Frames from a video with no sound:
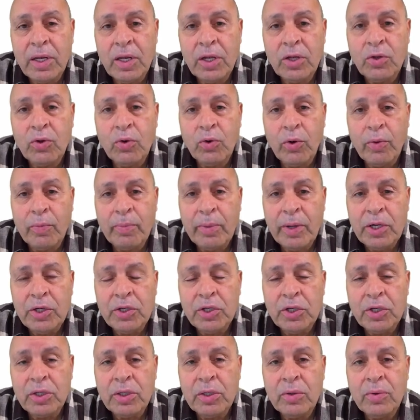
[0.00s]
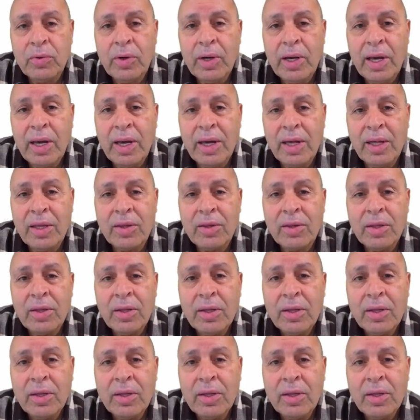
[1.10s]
into a patient who has